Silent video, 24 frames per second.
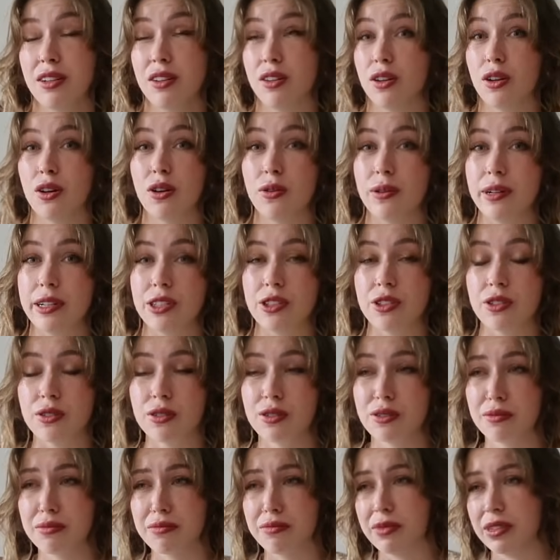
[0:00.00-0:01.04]
no
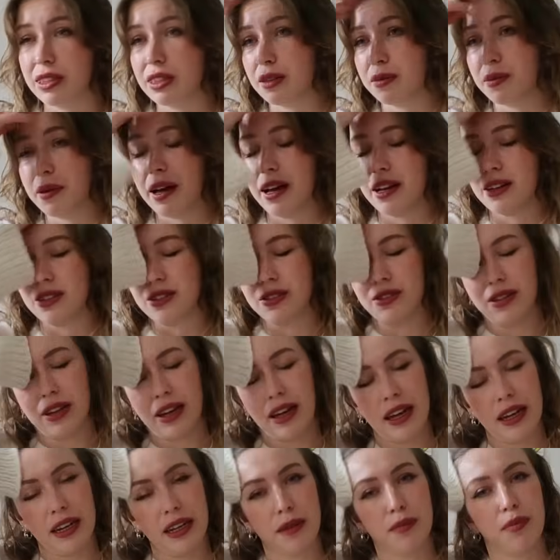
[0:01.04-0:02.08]
issues with the pattern at
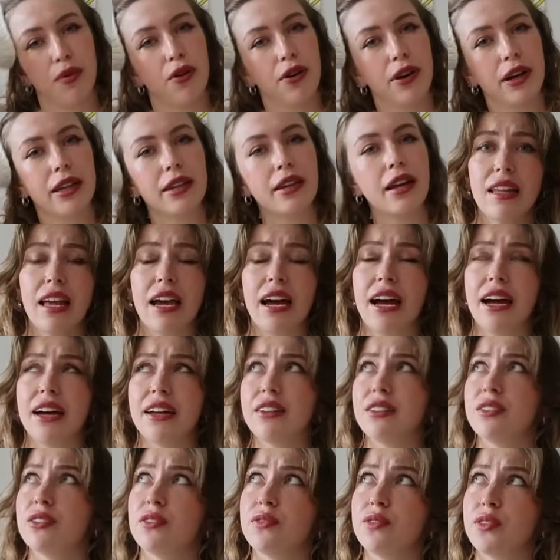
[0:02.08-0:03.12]
any point,
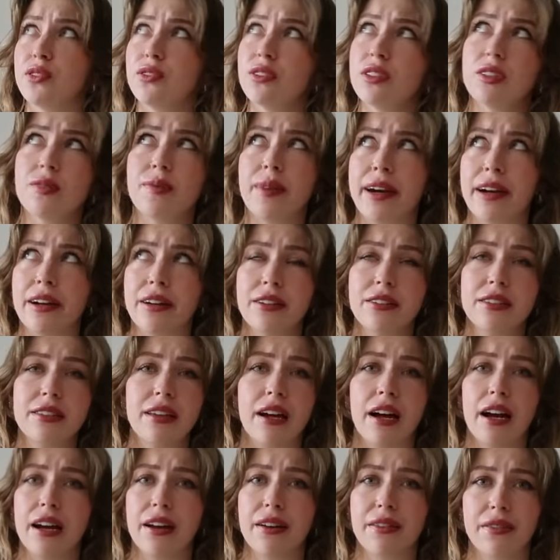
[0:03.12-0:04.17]
and of all the sweaters
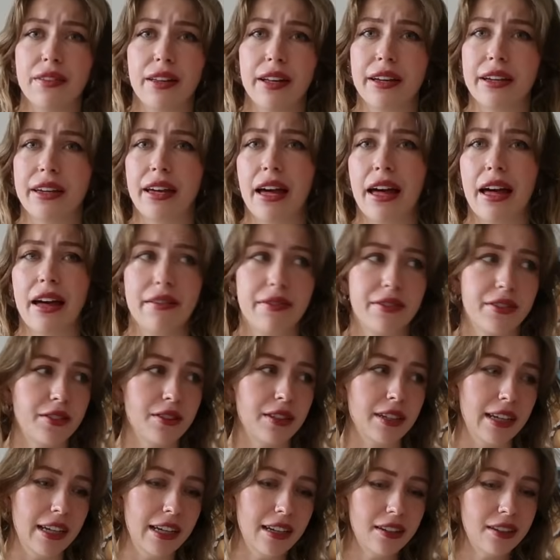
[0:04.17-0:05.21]
that I've like ever
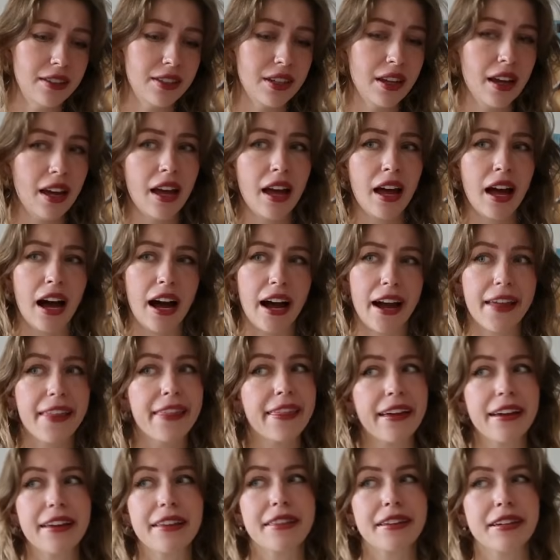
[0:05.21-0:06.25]
knit, I
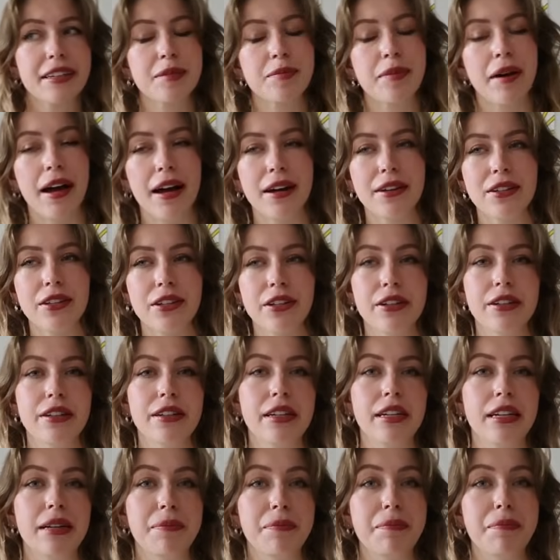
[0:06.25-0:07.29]
think this
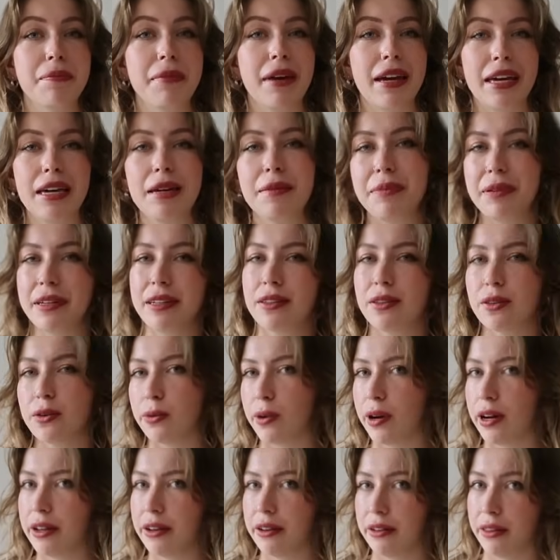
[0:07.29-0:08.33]
pattern may be the
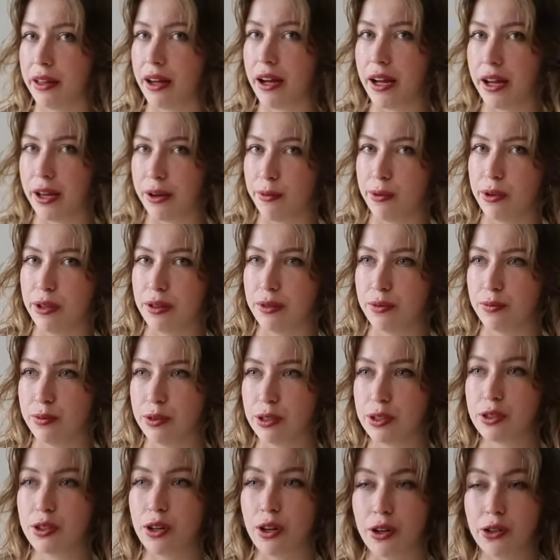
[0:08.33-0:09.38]
one that I will
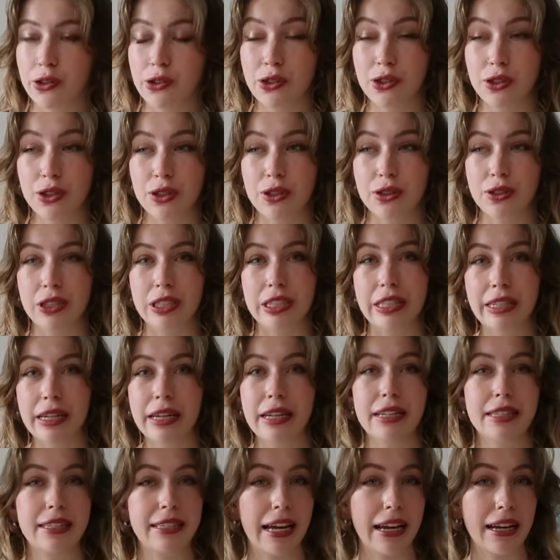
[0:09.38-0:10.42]
return to knit
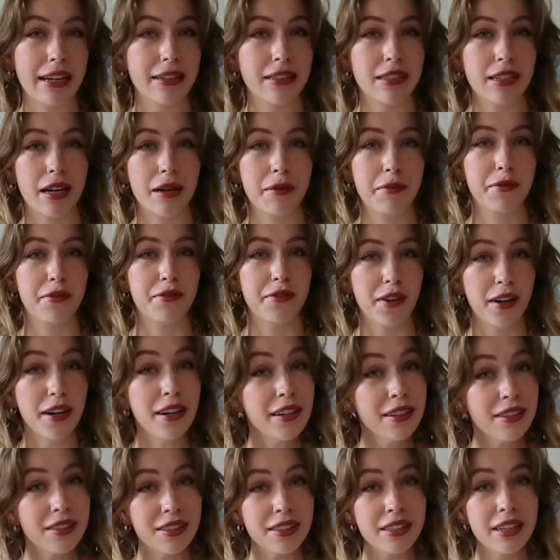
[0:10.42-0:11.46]
a second time
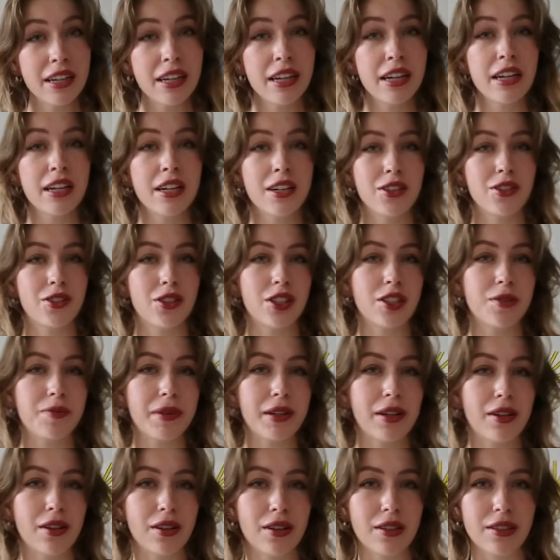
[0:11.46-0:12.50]
first, just
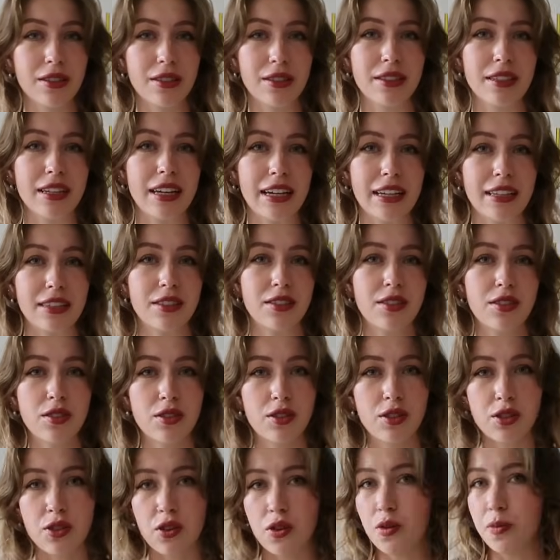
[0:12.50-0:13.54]
because it's
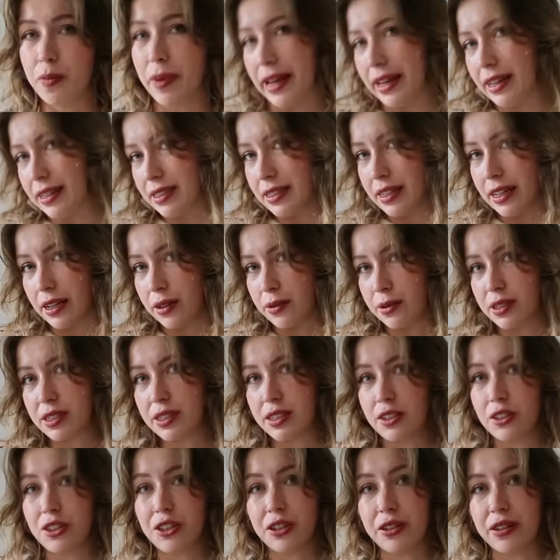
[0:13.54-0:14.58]
so basic with
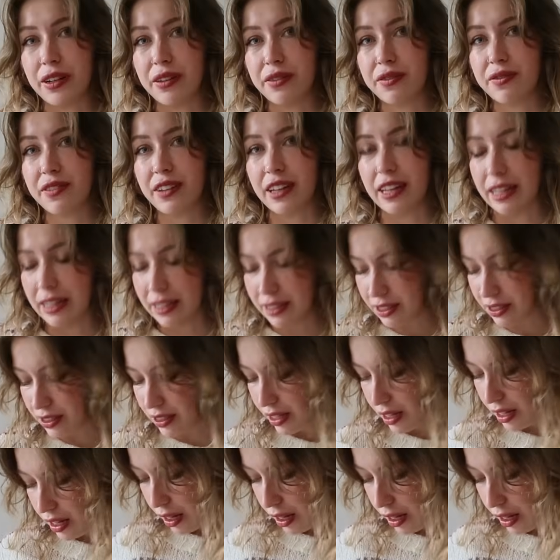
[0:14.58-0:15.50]
such a great fit,